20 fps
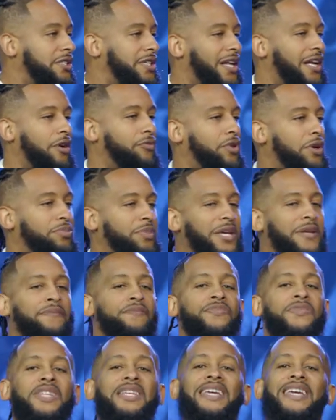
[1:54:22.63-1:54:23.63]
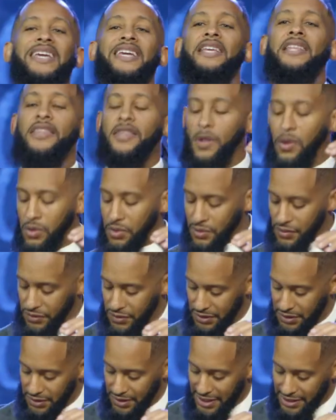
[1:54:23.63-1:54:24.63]
Say that with me.
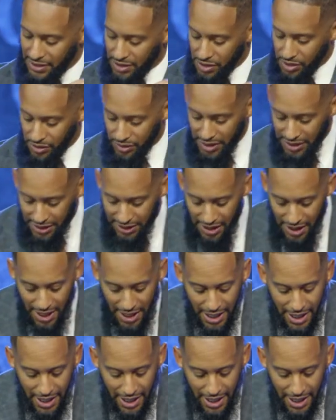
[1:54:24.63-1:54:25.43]
Ethos in the Greek.